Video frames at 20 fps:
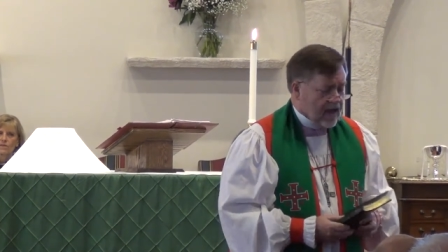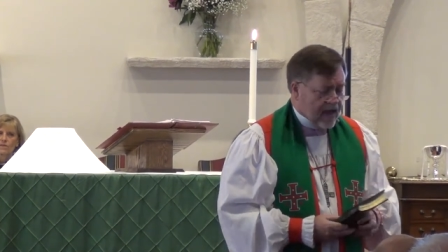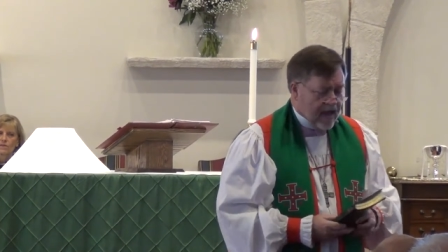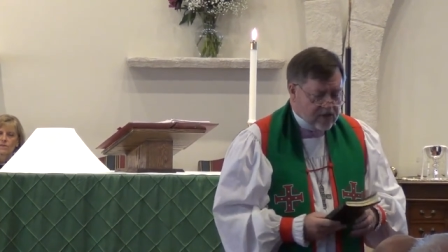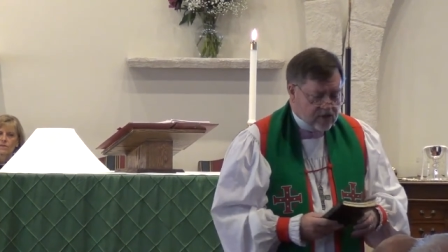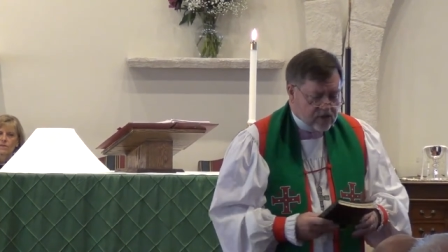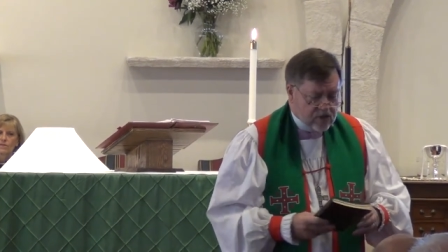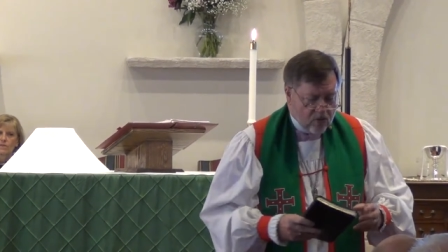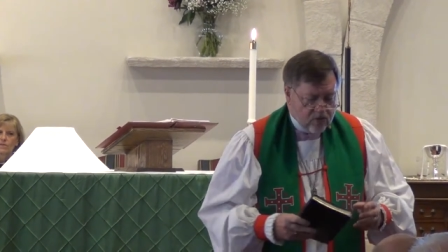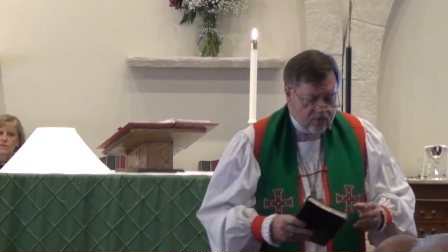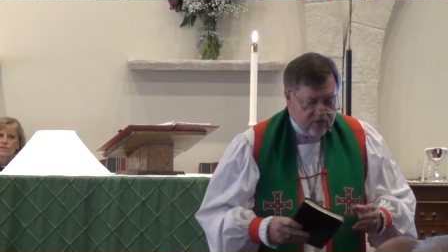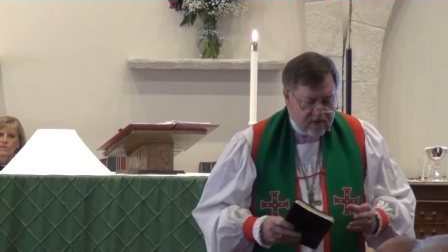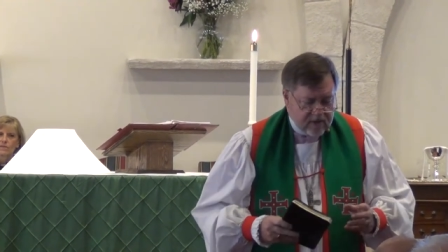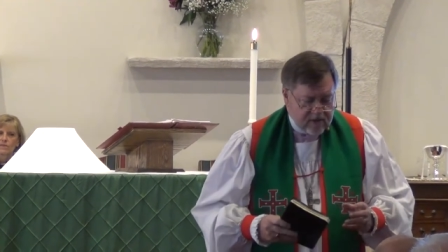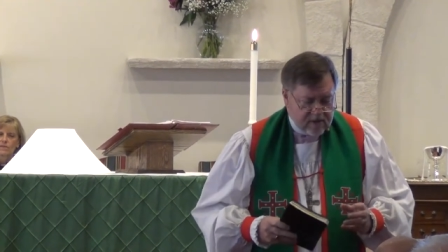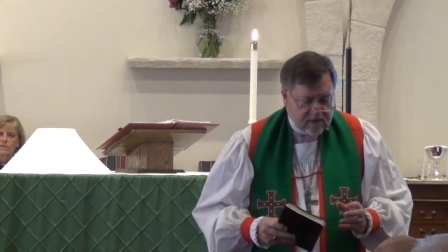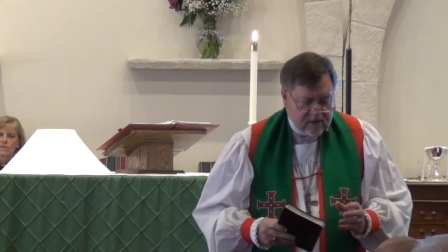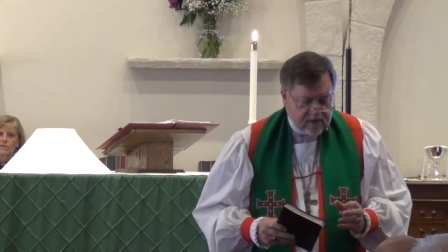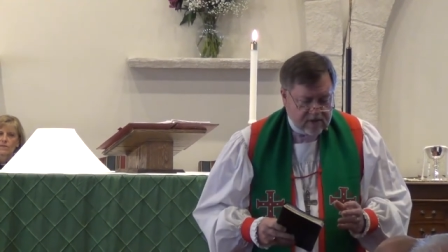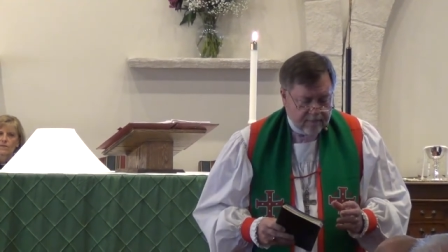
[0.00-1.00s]
And so
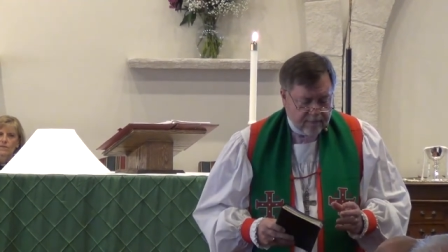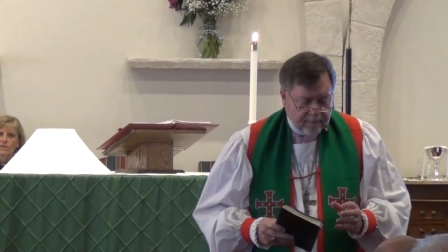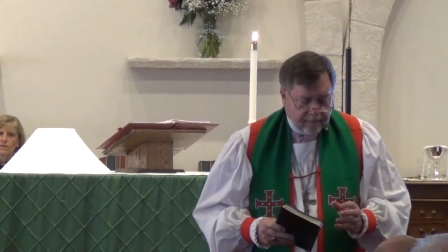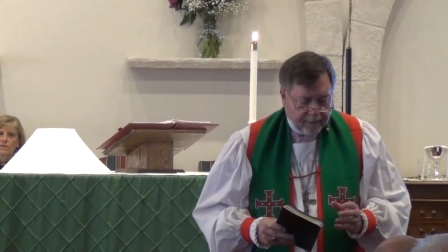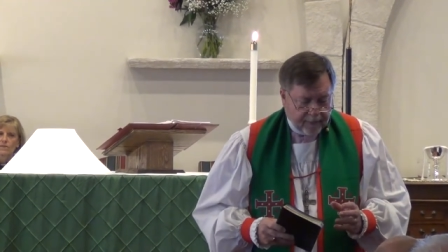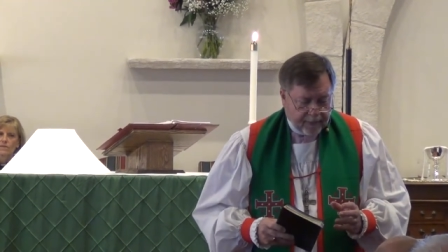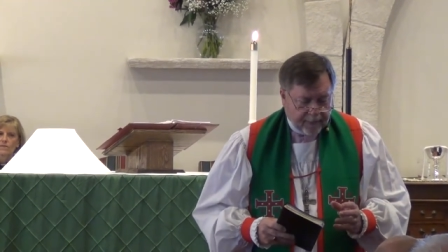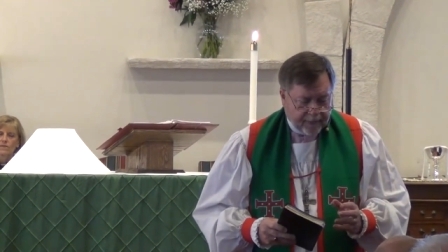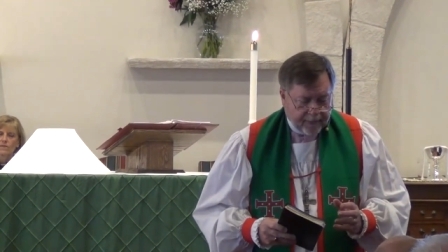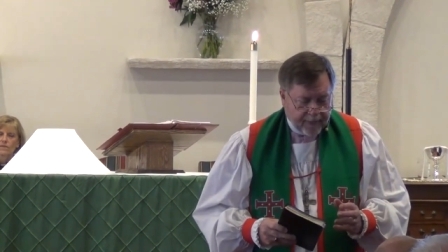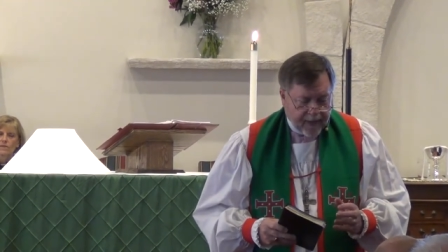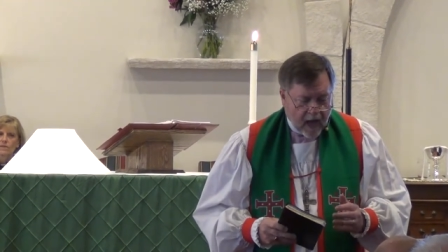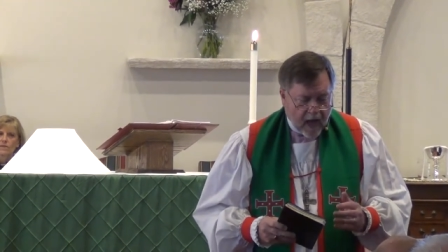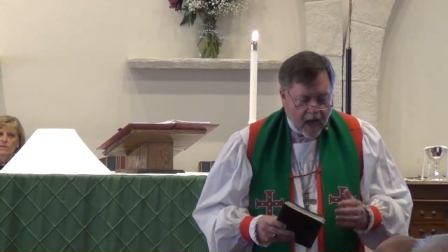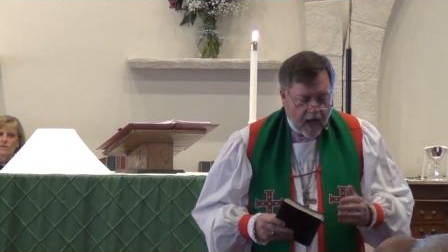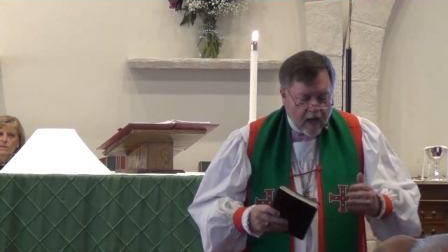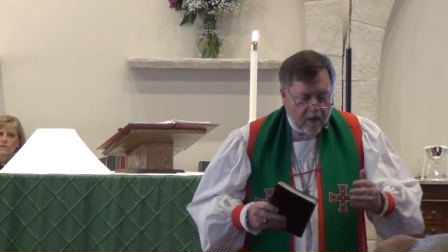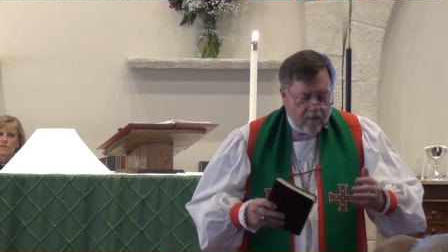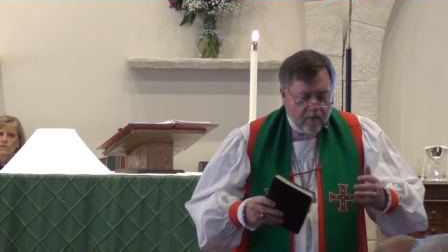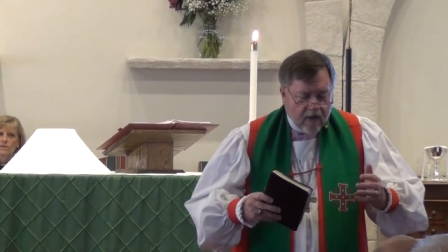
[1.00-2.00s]
this
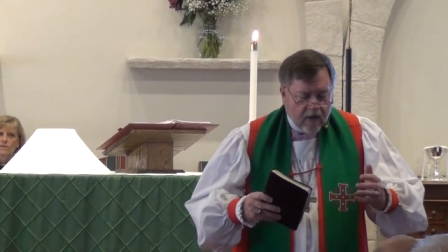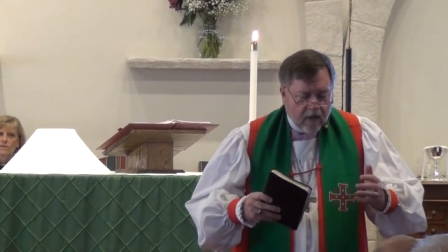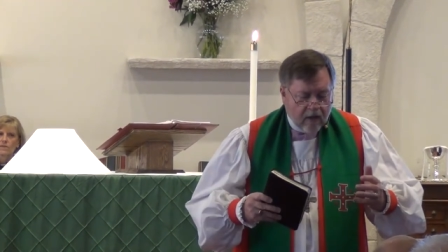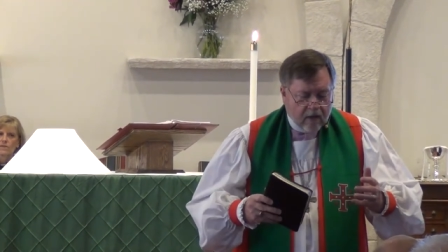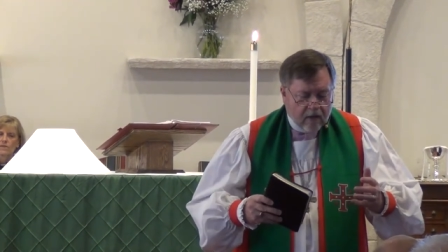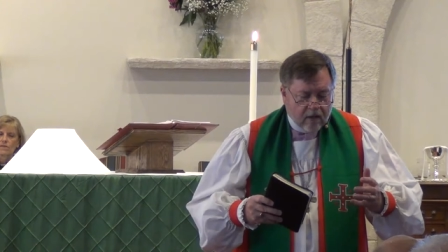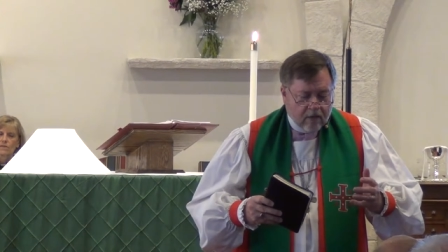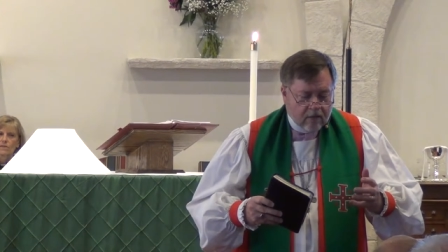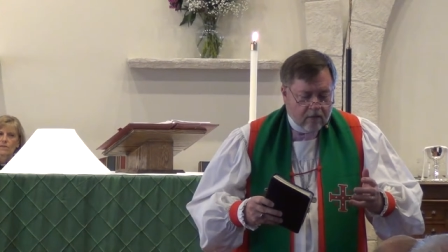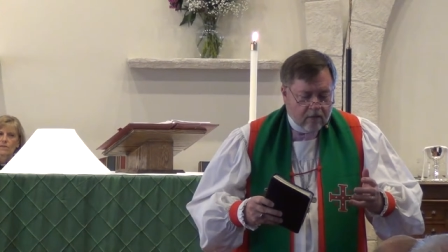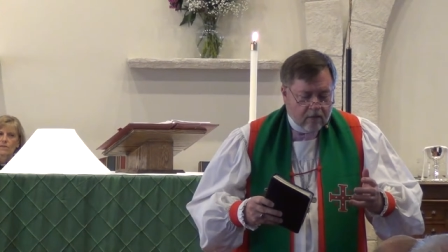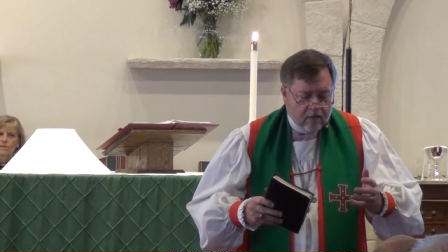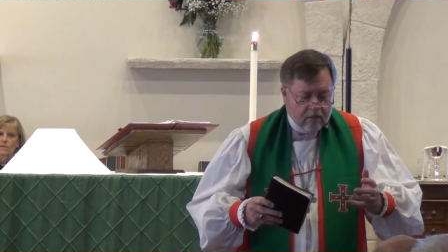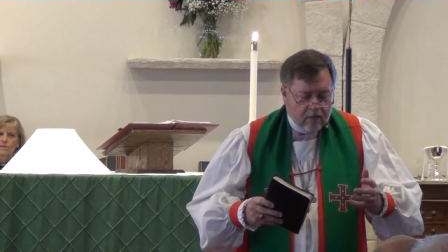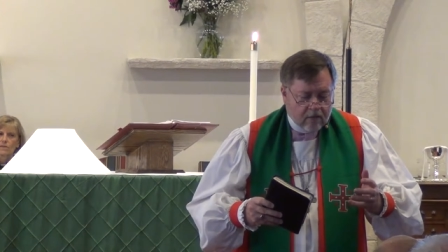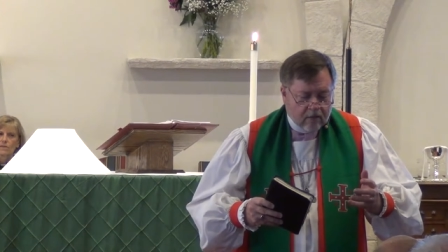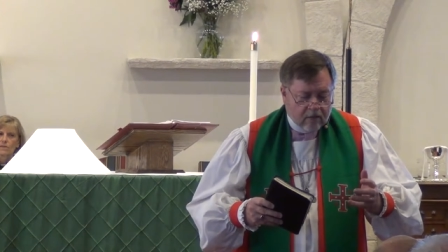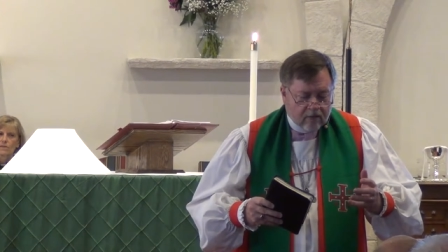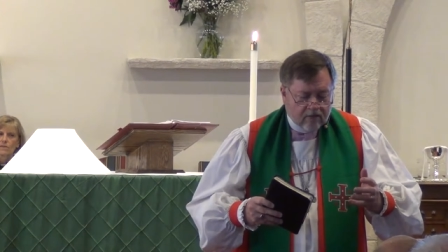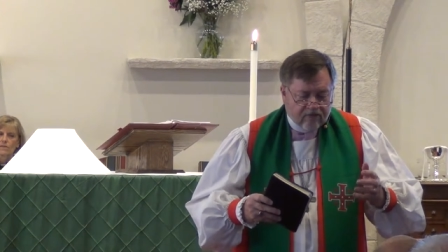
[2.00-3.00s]

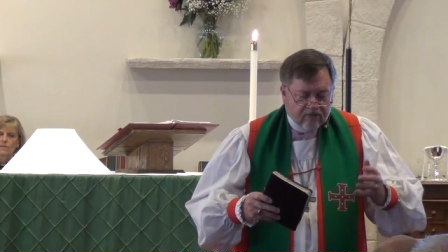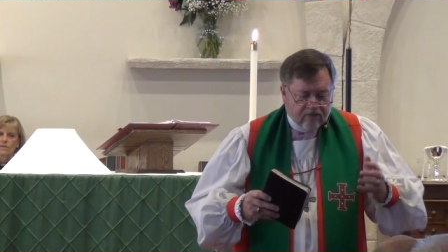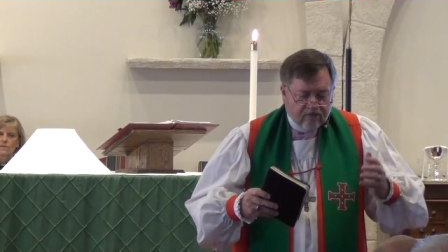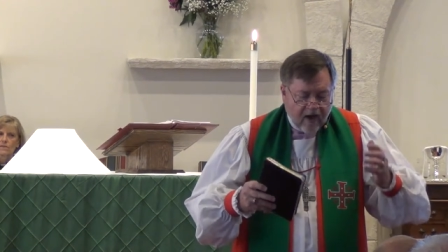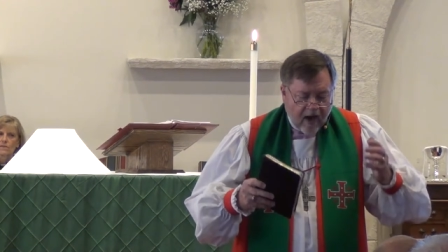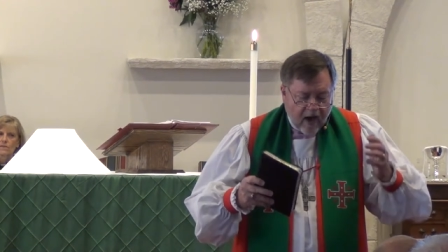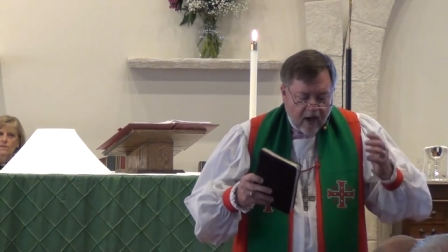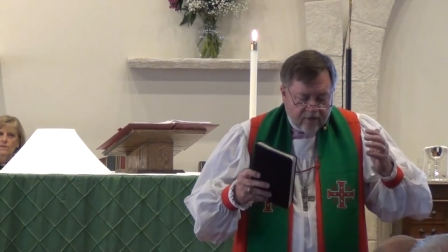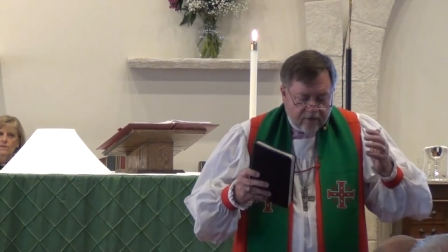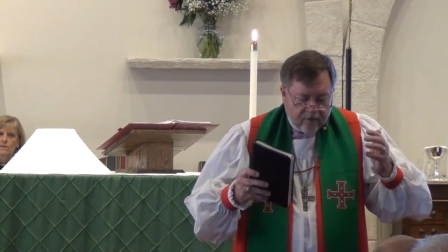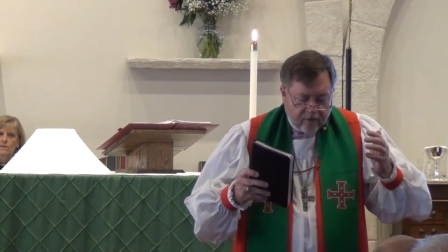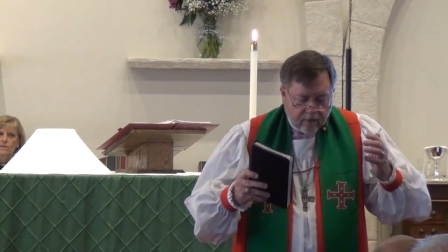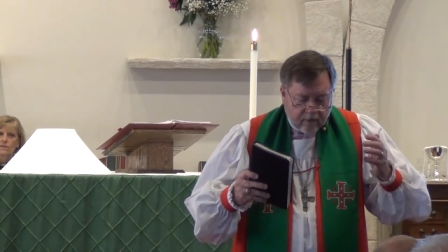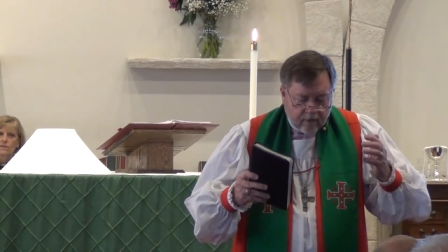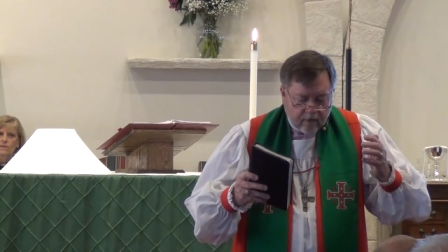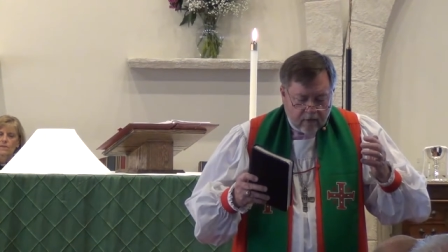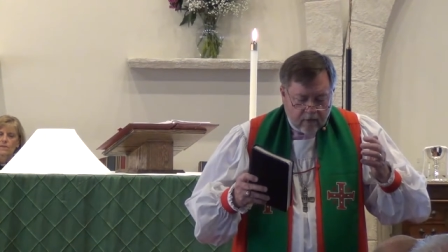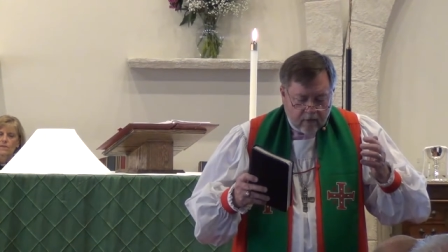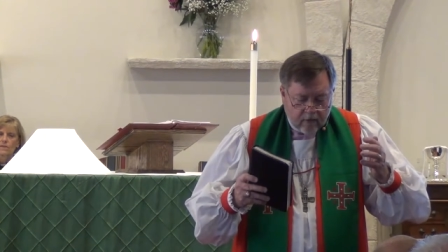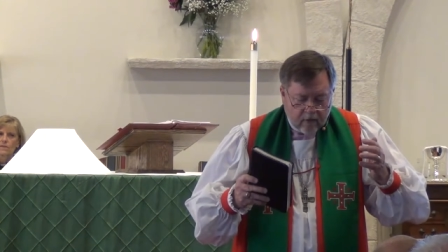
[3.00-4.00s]
Abba,
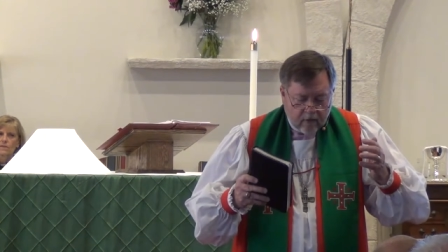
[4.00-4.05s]
Father,